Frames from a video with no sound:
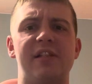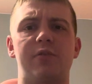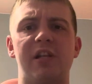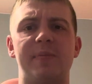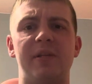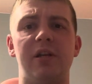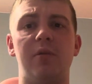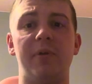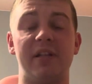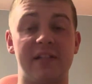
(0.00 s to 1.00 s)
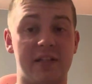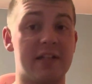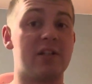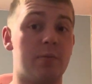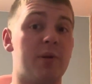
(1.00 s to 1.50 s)
great as Patino, but he's
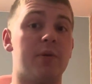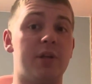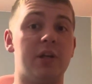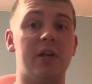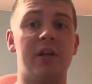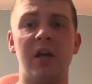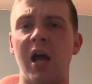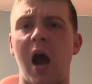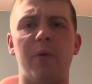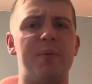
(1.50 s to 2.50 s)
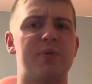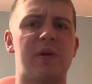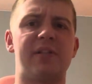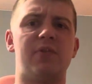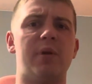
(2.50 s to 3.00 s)
going to still be really good. I wouldn't be
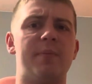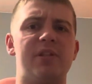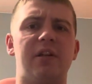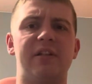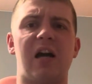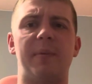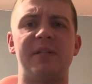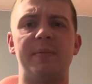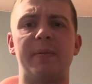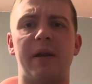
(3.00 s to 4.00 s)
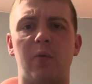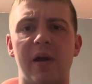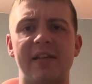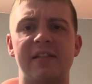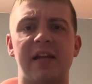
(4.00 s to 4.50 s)
surprised if UNM's still a top team in the Mountain
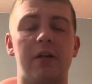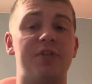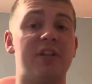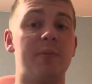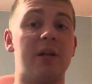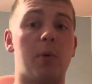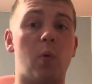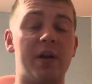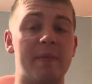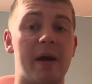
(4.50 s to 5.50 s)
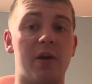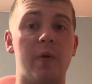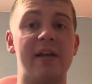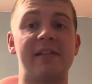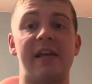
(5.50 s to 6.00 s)
West. I don't think they'll be number one in the Mountain
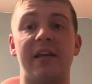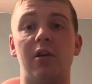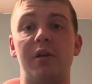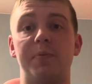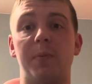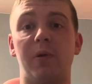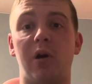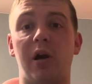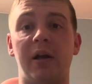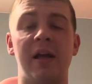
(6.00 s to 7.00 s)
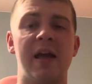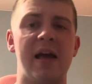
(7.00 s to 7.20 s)
West. They could always prove me wrong.